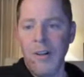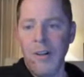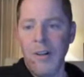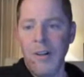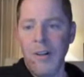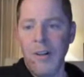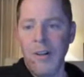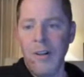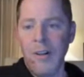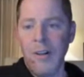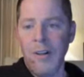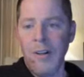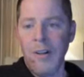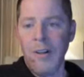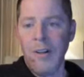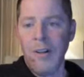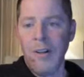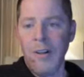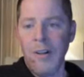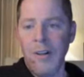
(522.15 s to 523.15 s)
And so
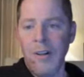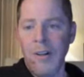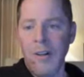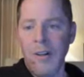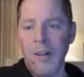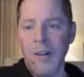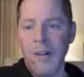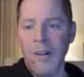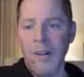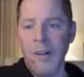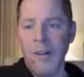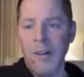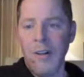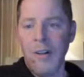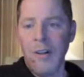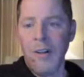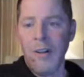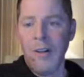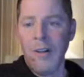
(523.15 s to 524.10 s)
on a more